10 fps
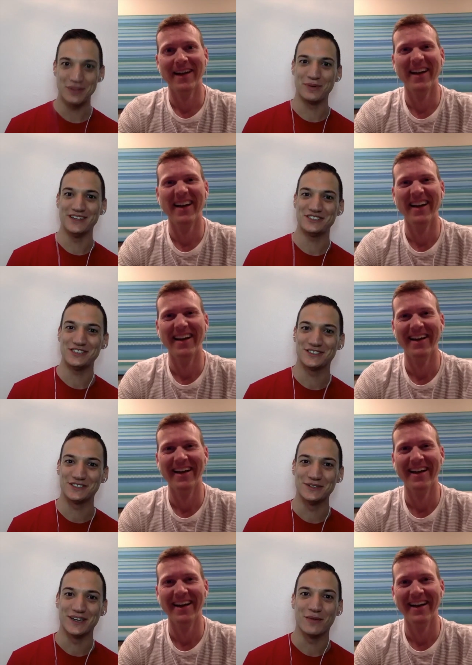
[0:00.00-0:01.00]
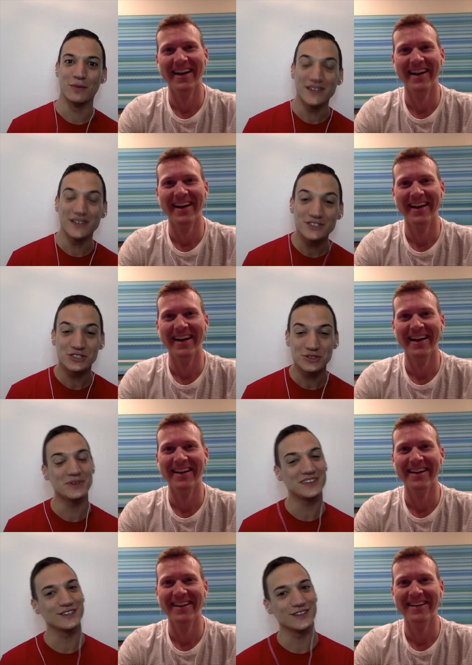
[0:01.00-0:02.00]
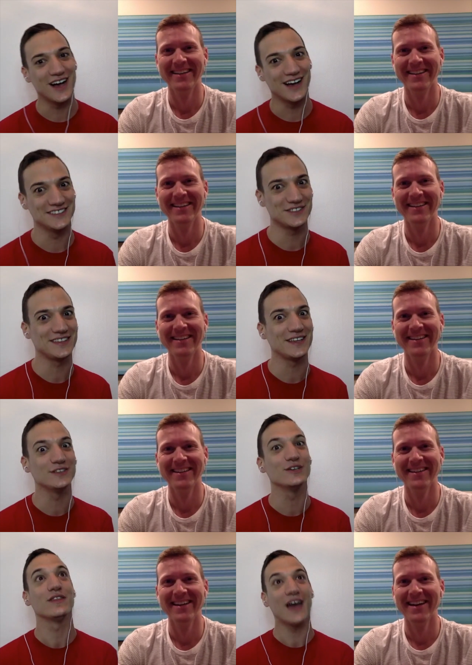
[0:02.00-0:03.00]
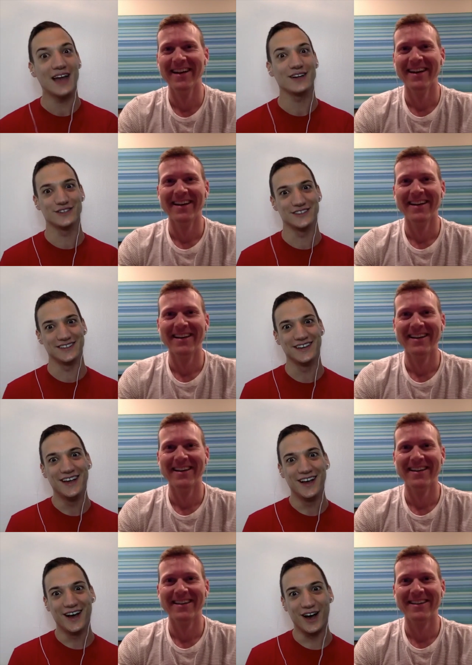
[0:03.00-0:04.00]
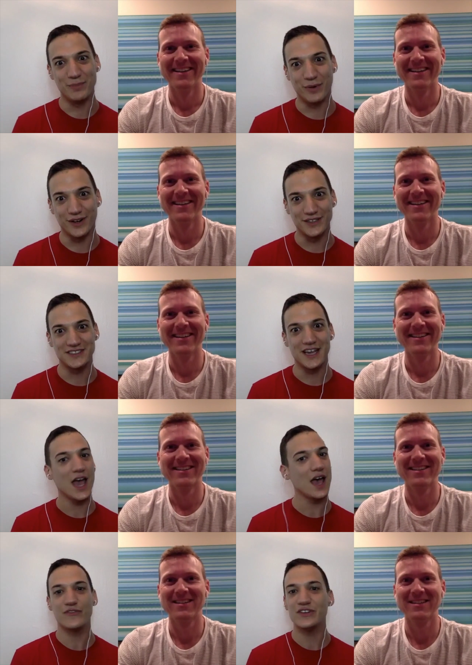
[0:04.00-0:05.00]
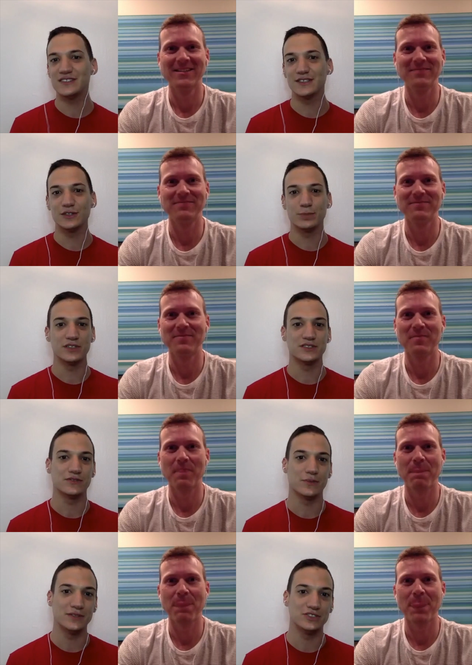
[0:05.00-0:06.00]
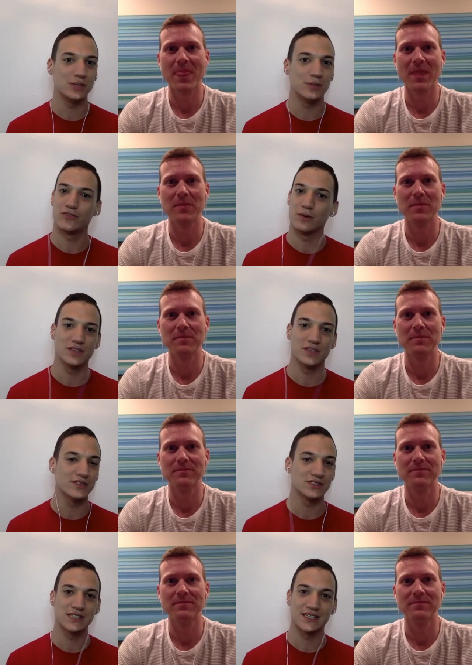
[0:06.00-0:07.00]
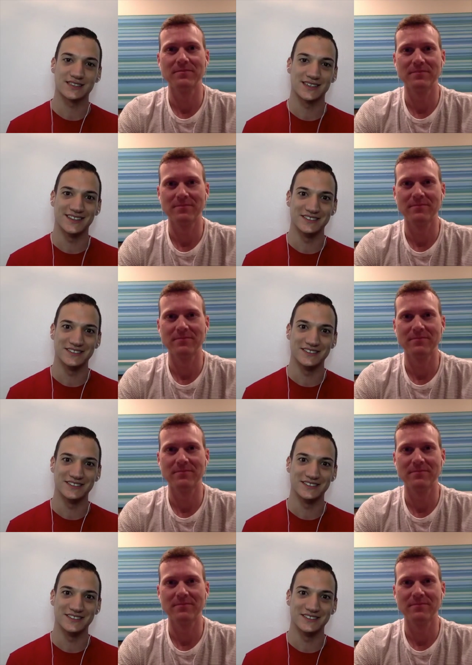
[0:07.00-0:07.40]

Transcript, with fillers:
Speaker 1: with what she is doing? What is she doing with their lines that they look that good? on bars. Every single person from their gym from level six